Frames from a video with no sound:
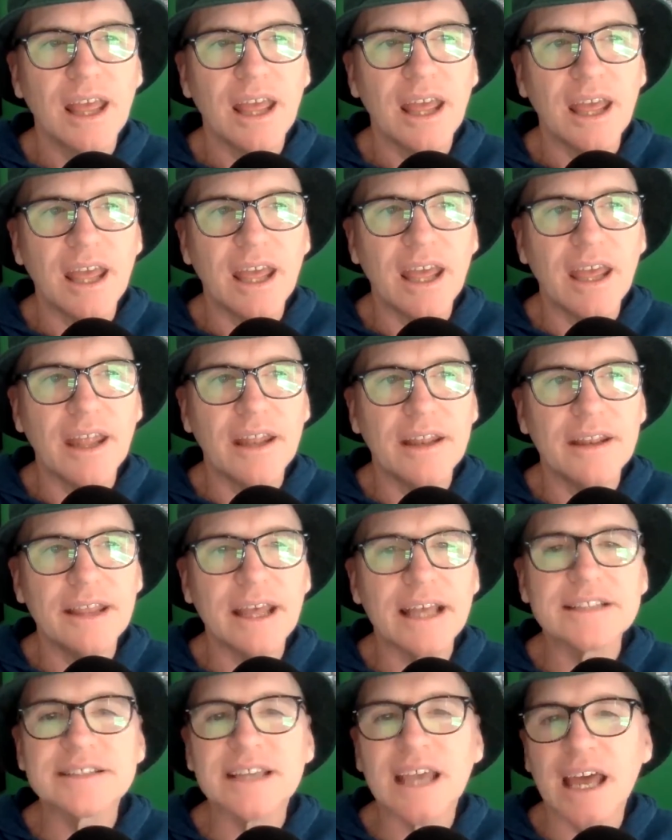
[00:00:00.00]
And
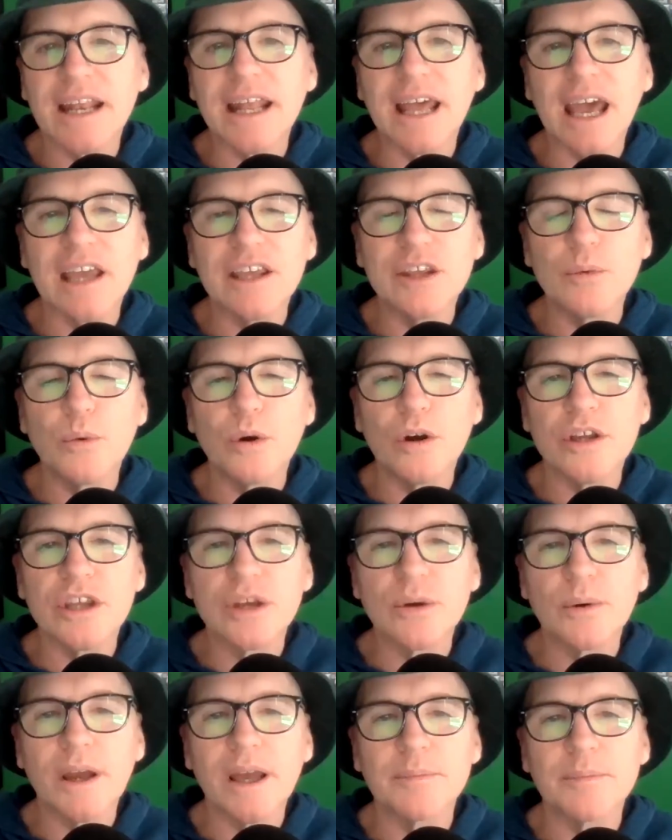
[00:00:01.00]
that's kind of how you
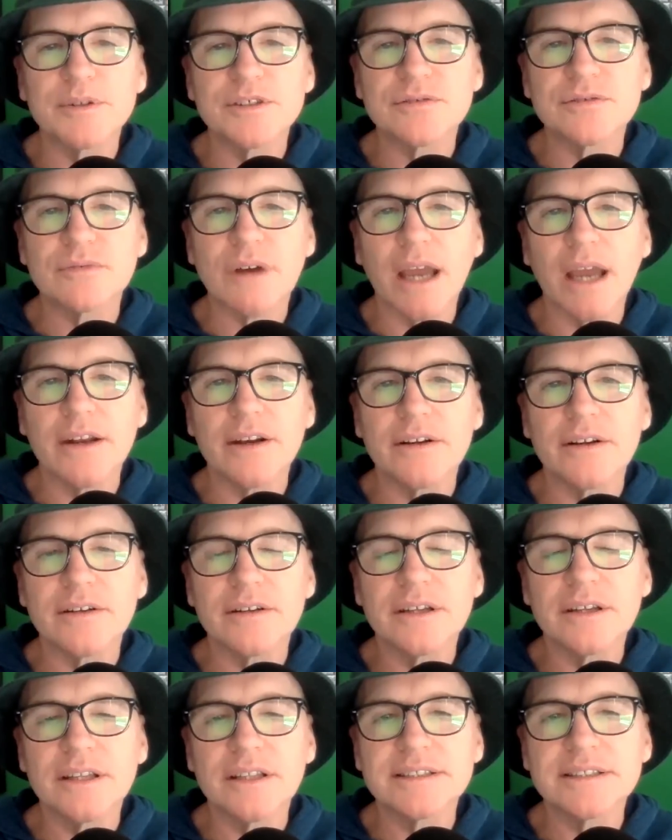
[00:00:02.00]
work your way up as a
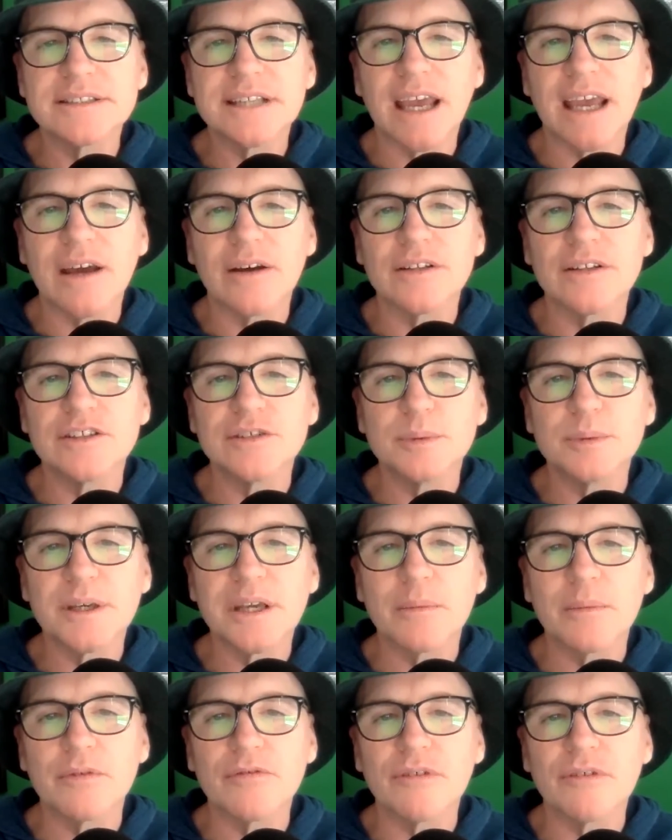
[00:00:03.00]
writer in this town, is you
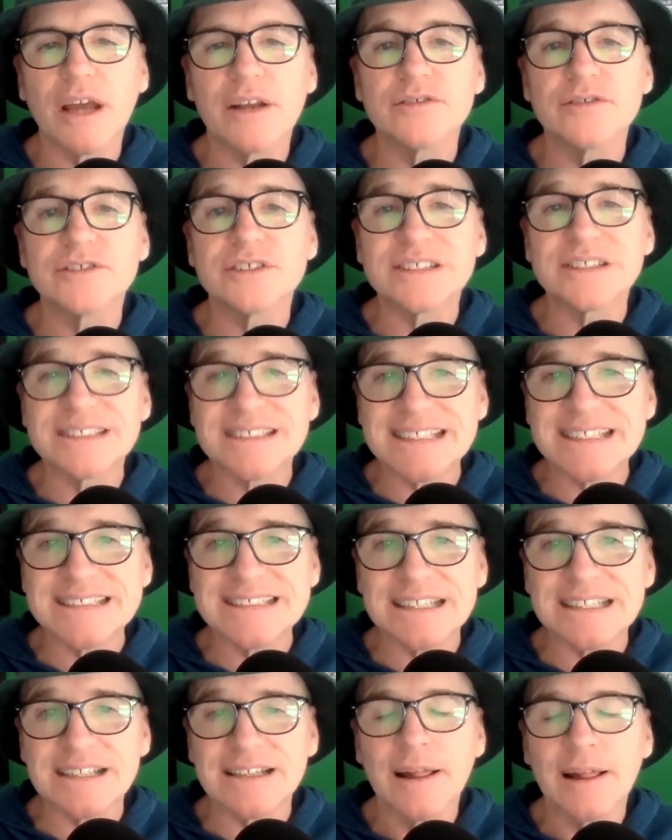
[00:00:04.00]
become a writer's
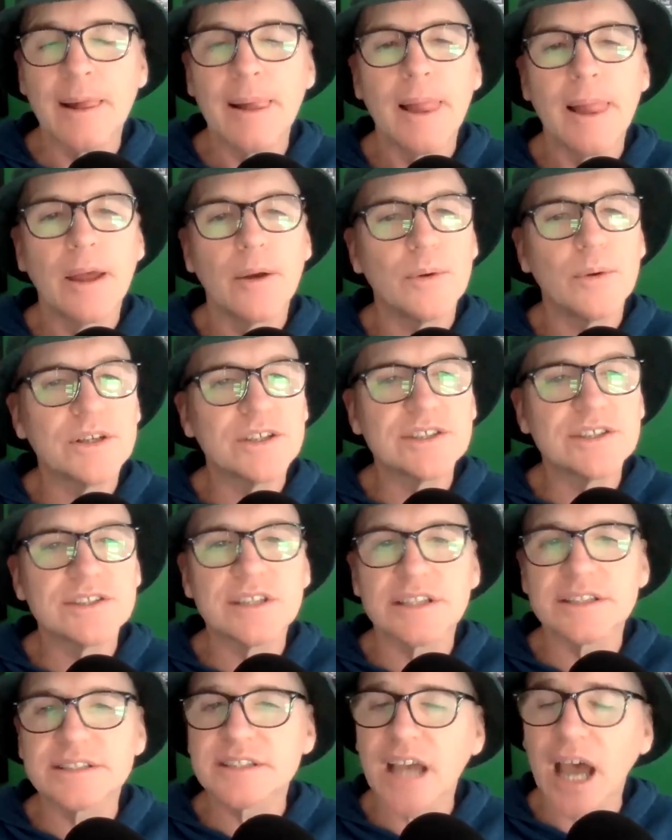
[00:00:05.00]
assistant, which is
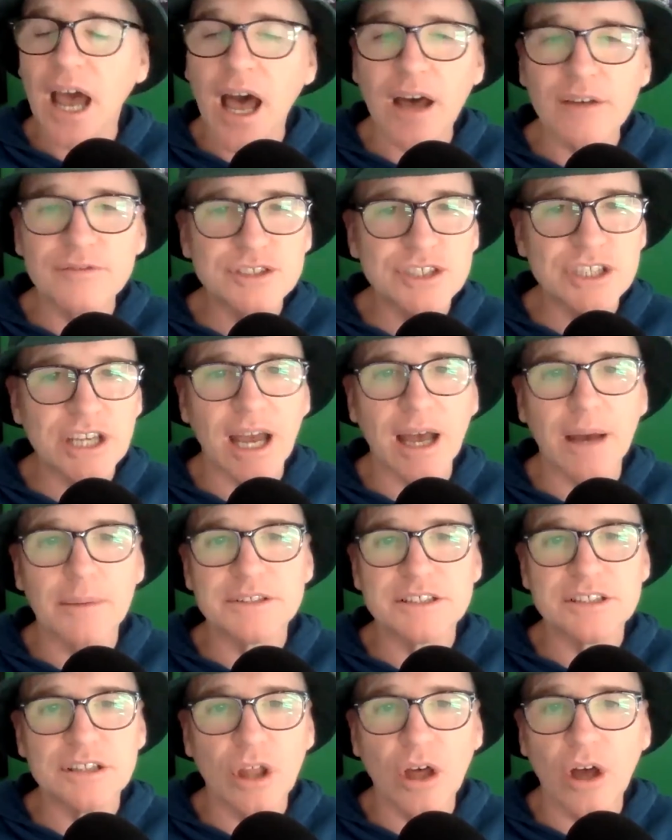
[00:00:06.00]
a tough job.
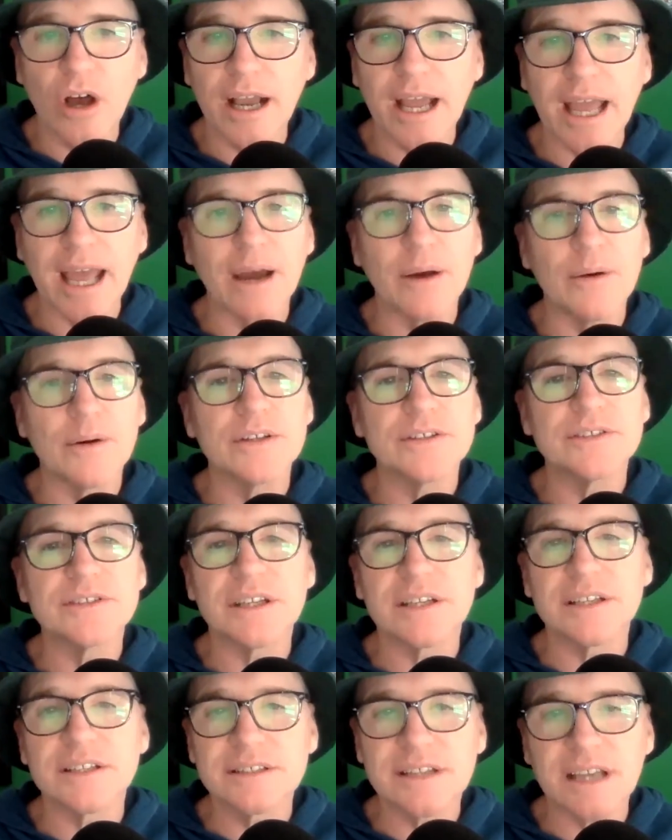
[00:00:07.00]
It's long hours,
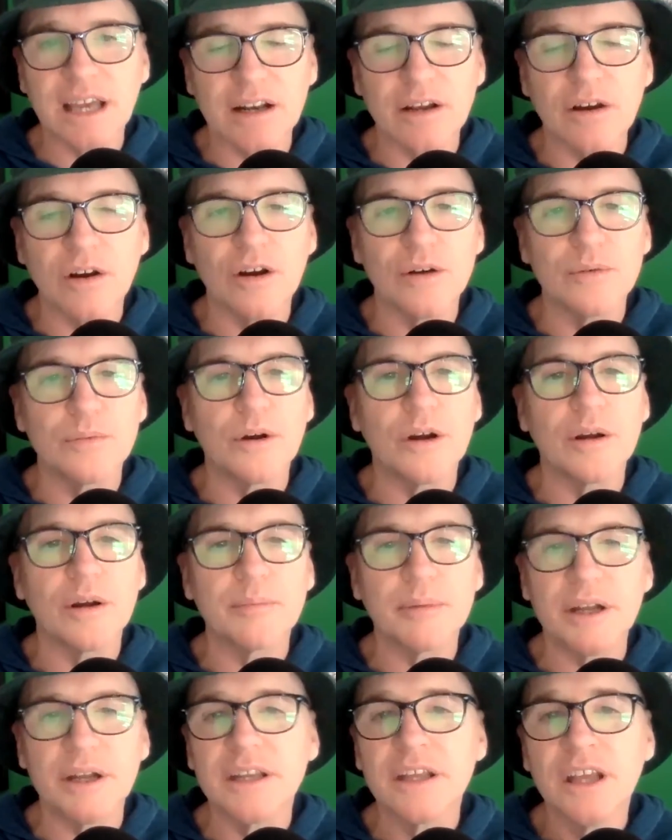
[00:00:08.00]
and it's kind of hard
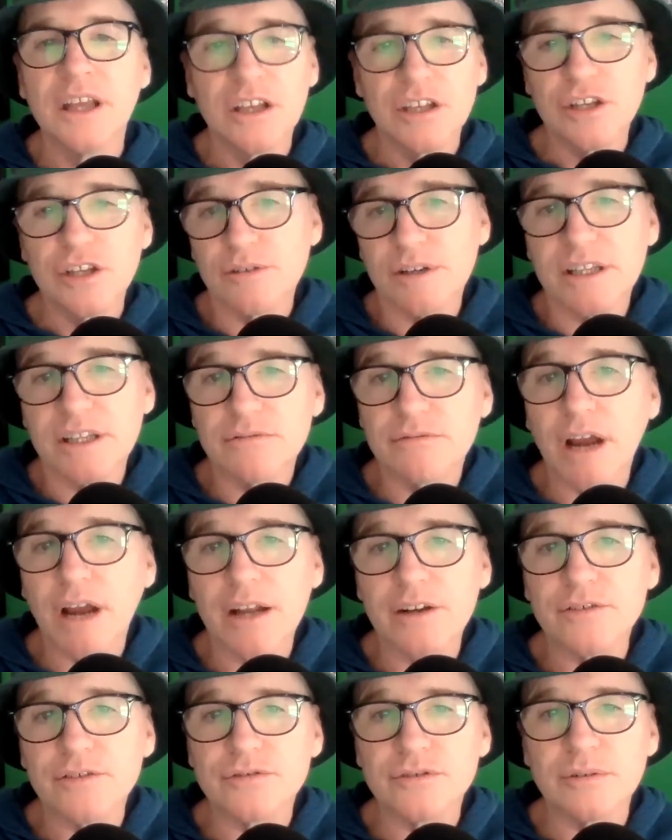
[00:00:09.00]
work, but you're in the
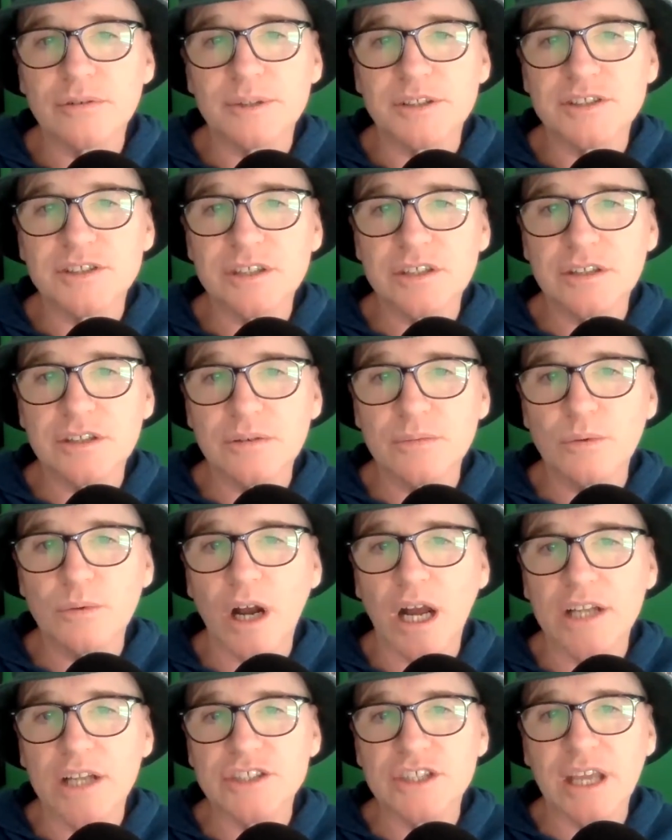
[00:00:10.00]
writer's room, and so you're
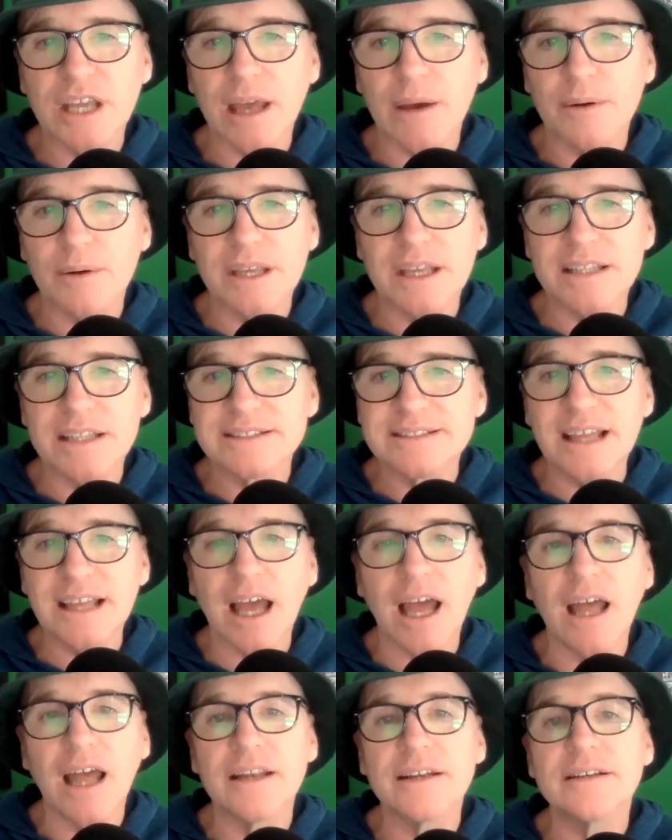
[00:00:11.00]
watching how it gets
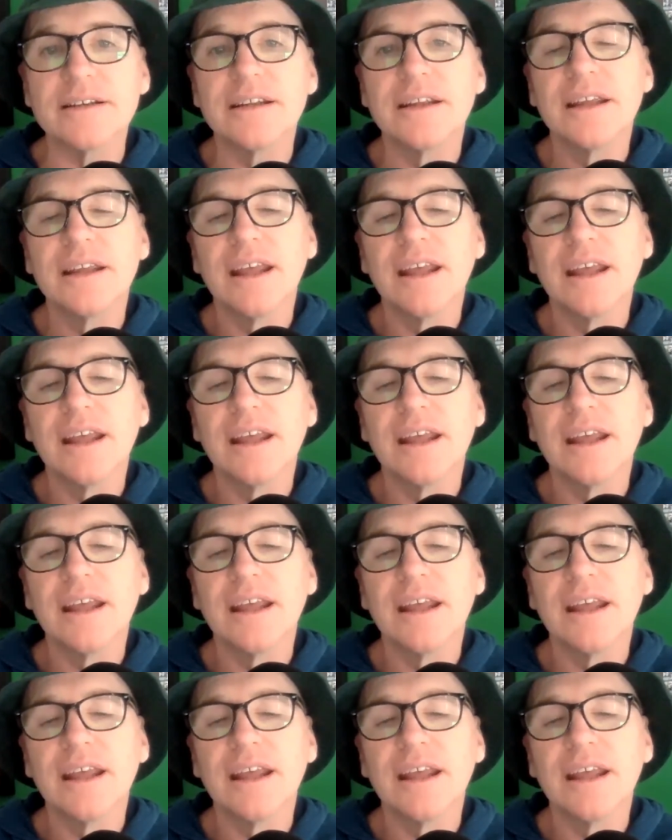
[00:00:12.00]
done.